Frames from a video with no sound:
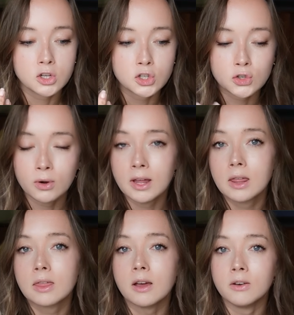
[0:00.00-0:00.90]

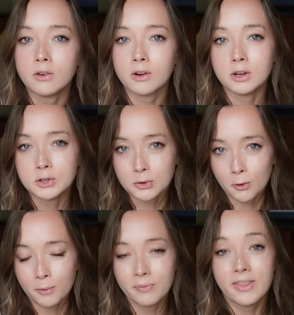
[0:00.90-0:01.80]
strength under
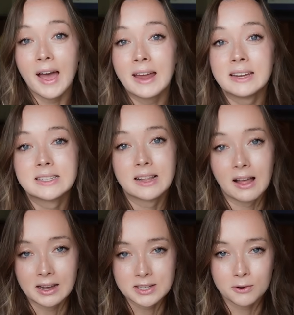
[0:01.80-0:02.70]
control. That is
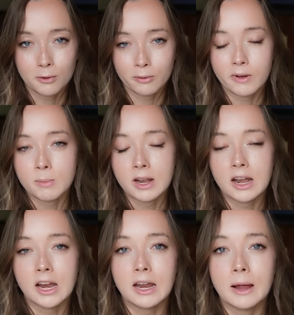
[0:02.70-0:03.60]
classical
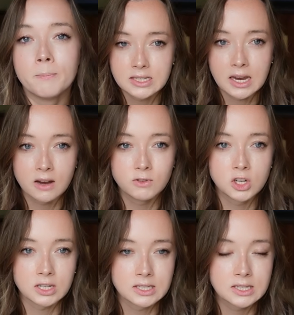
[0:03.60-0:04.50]
femininity. Instead of
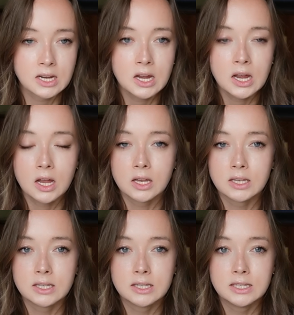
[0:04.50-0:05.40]
just
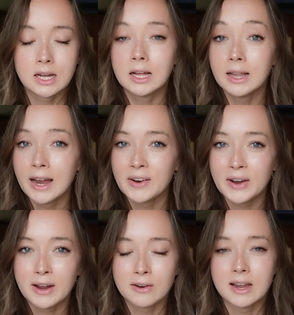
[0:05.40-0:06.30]

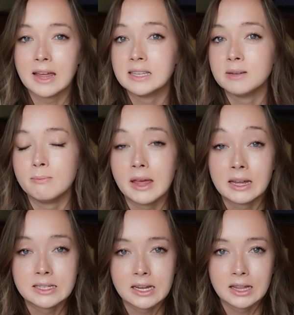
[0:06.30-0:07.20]
declaring and
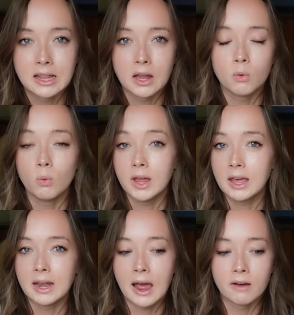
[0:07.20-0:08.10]
demanding that we
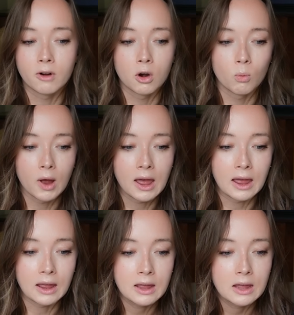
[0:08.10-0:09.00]
can have our
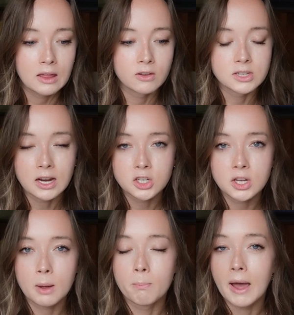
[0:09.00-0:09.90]
way, there's
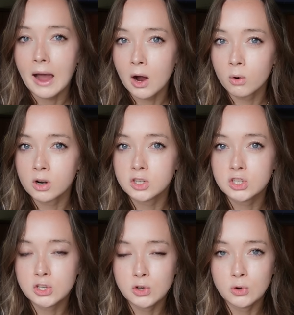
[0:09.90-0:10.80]
actually a power
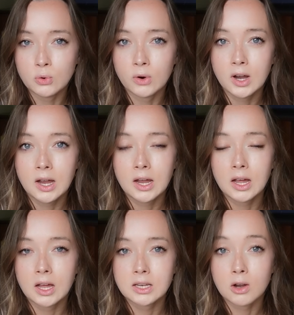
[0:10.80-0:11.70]
to
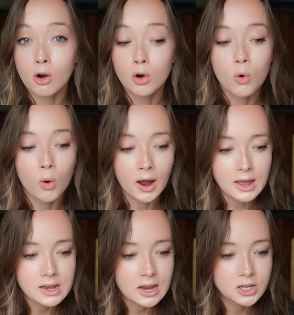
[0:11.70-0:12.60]
our
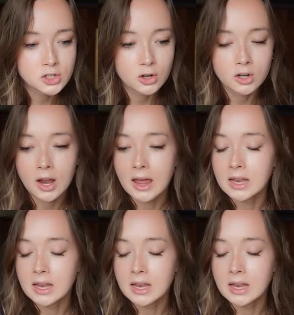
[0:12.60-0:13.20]
quiet nature